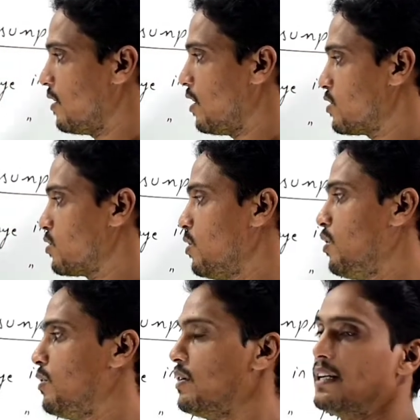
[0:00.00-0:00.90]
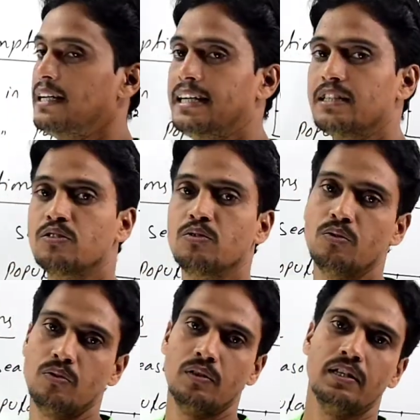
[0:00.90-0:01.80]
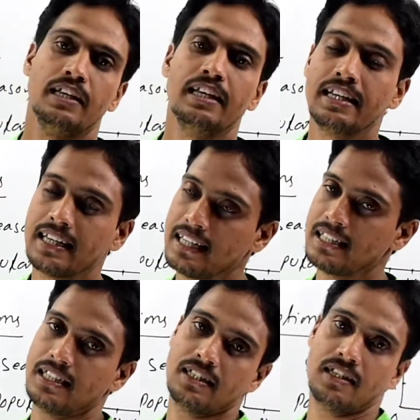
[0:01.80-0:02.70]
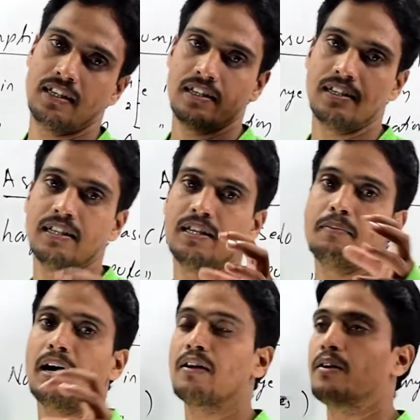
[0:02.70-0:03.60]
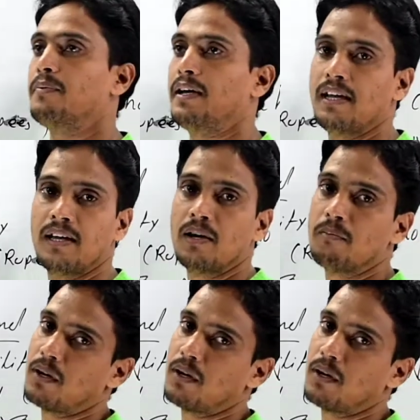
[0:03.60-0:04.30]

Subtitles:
also leads to increase in the demand of a